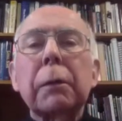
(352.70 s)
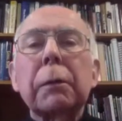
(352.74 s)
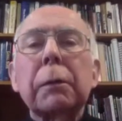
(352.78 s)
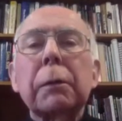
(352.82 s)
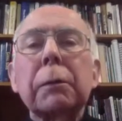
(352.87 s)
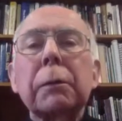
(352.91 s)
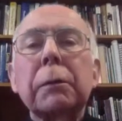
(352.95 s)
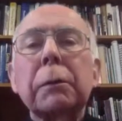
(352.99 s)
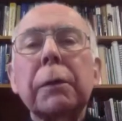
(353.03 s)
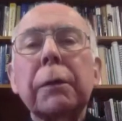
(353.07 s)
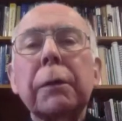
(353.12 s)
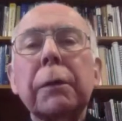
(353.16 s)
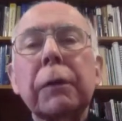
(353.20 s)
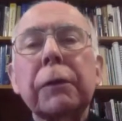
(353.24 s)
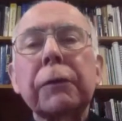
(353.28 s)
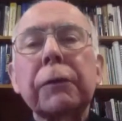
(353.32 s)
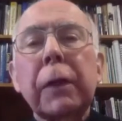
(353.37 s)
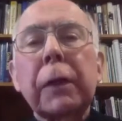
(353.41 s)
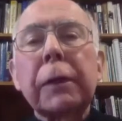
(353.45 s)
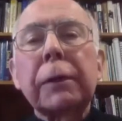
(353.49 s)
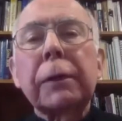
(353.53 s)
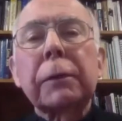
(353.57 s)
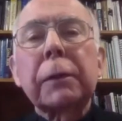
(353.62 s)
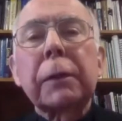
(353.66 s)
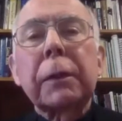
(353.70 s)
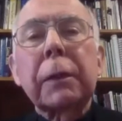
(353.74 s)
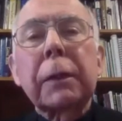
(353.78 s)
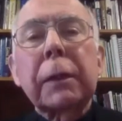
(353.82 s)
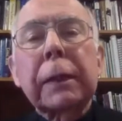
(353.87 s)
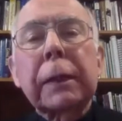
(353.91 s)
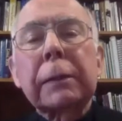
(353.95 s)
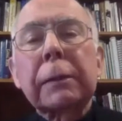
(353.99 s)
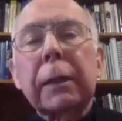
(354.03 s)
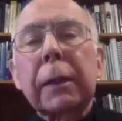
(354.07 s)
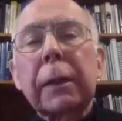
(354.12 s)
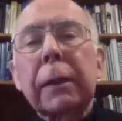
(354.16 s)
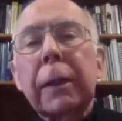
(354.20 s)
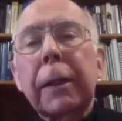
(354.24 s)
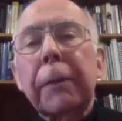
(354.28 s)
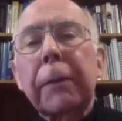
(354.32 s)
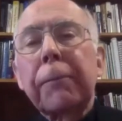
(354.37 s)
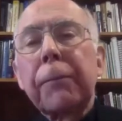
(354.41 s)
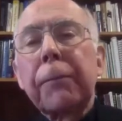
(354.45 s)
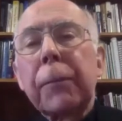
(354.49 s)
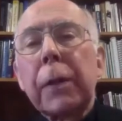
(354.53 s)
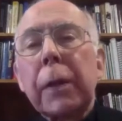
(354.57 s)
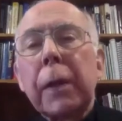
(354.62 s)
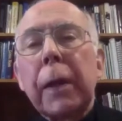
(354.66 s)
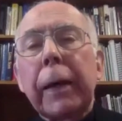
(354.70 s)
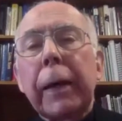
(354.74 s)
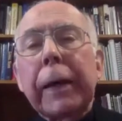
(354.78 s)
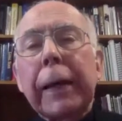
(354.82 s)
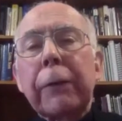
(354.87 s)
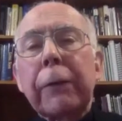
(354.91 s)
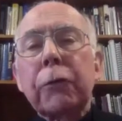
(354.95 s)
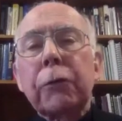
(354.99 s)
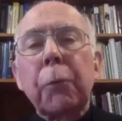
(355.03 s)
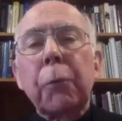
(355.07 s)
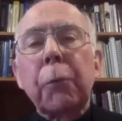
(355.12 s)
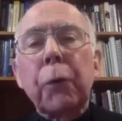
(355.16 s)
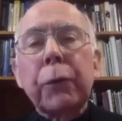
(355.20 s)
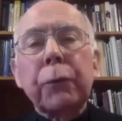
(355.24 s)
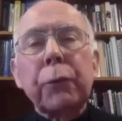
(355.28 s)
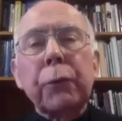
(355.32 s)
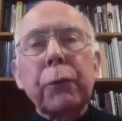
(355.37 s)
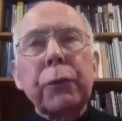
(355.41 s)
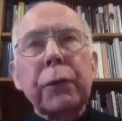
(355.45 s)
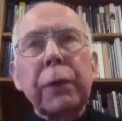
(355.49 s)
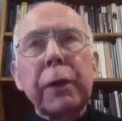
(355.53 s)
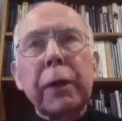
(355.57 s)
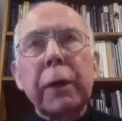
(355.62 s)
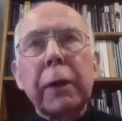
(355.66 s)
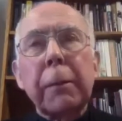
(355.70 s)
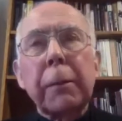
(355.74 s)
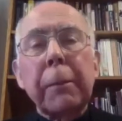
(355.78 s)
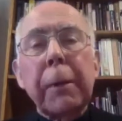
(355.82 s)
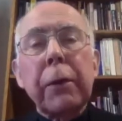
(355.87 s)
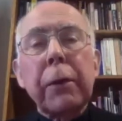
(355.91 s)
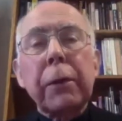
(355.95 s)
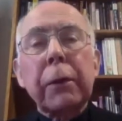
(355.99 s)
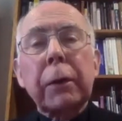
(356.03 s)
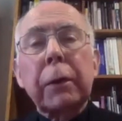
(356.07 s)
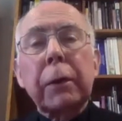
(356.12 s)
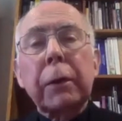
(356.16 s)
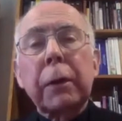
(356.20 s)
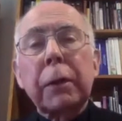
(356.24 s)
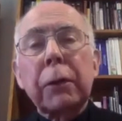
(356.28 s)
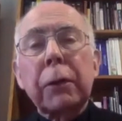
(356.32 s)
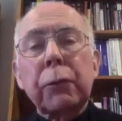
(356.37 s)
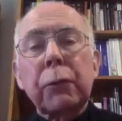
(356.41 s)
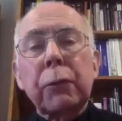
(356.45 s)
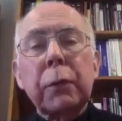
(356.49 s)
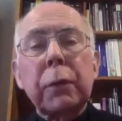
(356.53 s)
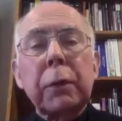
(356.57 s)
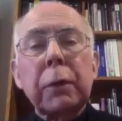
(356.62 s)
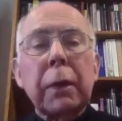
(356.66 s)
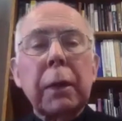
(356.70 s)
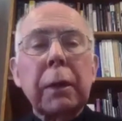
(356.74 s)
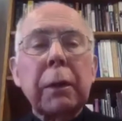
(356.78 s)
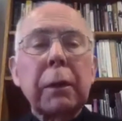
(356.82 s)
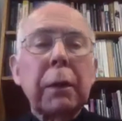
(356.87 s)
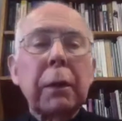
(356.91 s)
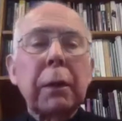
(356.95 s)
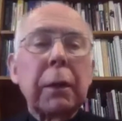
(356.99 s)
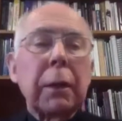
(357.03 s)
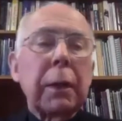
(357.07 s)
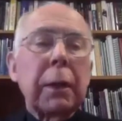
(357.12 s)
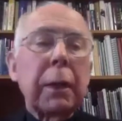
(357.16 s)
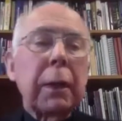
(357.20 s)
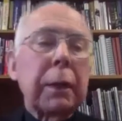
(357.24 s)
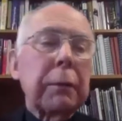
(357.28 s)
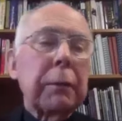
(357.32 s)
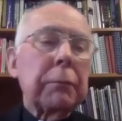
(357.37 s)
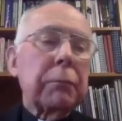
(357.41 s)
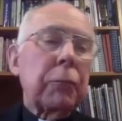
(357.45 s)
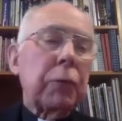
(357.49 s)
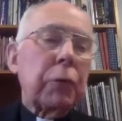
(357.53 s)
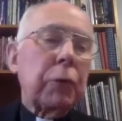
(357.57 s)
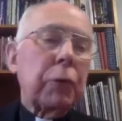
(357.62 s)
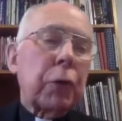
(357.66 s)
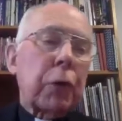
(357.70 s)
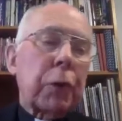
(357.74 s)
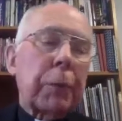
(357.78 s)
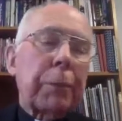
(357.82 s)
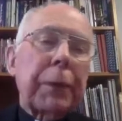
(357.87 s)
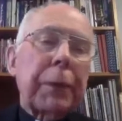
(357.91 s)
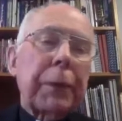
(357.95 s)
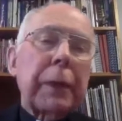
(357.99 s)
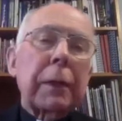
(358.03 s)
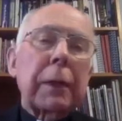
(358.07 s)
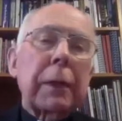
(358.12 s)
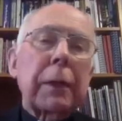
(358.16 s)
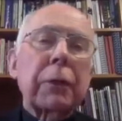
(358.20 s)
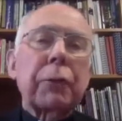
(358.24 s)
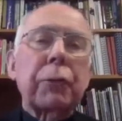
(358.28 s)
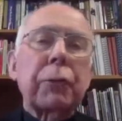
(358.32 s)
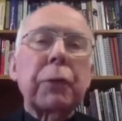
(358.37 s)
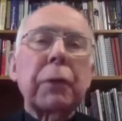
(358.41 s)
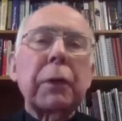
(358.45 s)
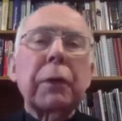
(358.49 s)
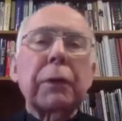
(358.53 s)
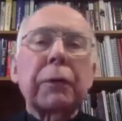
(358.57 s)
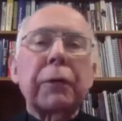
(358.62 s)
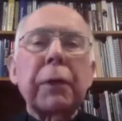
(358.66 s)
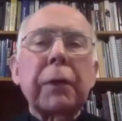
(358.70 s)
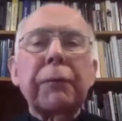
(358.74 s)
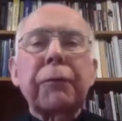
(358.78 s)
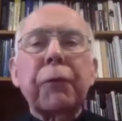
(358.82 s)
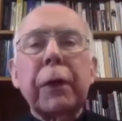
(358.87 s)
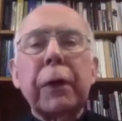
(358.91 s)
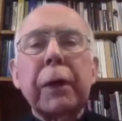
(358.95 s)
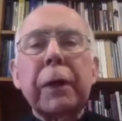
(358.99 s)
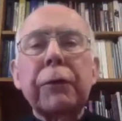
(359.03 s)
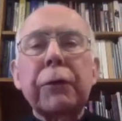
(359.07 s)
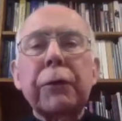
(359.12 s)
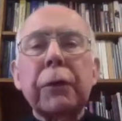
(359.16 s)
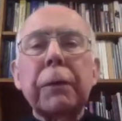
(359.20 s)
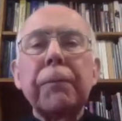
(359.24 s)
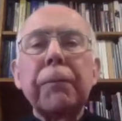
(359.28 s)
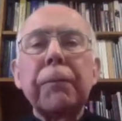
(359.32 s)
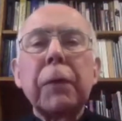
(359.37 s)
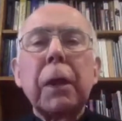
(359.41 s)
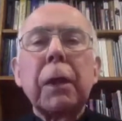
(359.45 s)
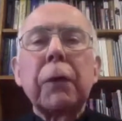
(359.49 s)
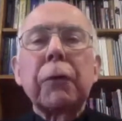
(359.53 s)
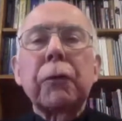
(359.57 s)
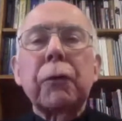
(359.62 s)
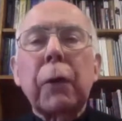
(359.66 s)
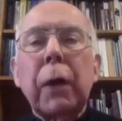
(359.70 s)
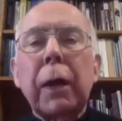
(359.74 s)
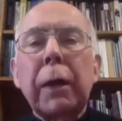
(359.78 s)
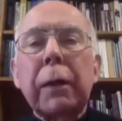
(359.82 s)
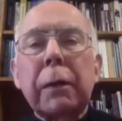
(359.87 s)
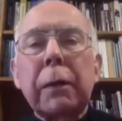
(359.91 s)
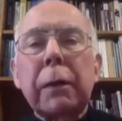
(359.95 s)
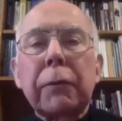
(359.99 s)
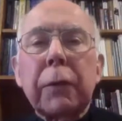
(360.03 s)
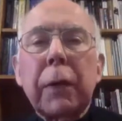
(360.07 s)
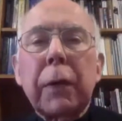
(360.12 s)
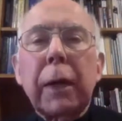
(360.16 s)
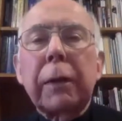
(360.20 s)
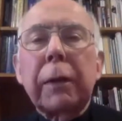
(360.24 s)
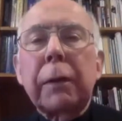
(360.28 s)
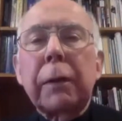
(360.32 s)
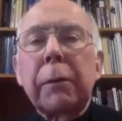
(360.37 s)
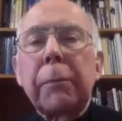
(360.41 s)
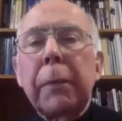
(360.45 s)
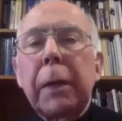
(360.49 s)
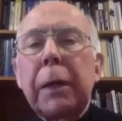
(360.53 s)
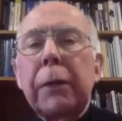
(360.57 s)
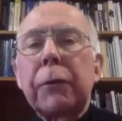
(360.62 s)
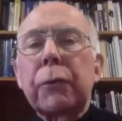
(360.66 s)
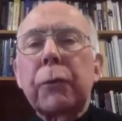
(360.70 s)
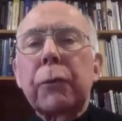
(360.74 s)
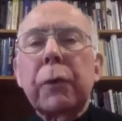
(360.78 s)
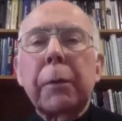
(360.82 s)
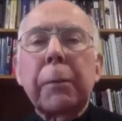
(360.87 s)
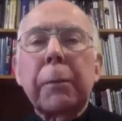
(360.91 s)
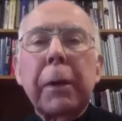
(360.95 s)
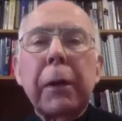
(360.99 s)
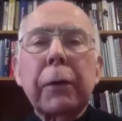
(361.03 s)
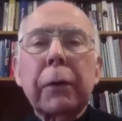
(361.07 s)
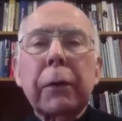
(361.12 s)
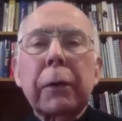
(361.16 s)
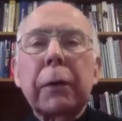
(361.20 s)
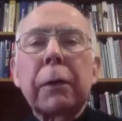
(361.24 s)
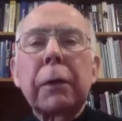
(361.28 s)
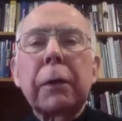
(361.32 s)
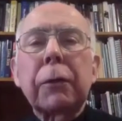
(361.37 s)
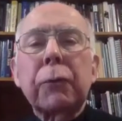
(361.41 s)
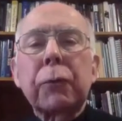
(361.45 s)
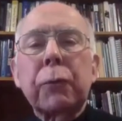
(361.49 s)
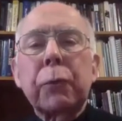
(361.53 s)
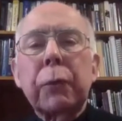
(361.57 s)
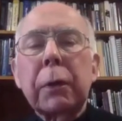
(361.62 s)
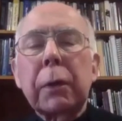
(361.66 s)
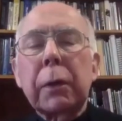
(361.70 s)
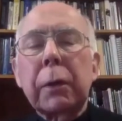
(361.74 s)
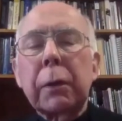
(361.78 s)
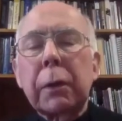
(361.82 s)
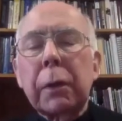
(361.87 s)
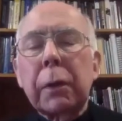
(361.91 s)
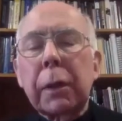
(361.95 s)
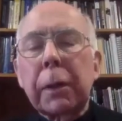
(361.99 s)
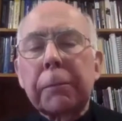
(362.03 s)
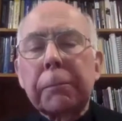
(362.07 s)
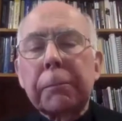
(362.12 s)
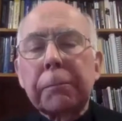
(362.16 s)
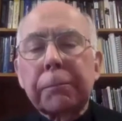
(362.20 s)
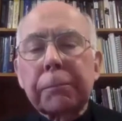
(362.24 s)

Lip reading: civilization and things like that. And I was more interested in American history than European history, except for ancient. So I decided to major in American history and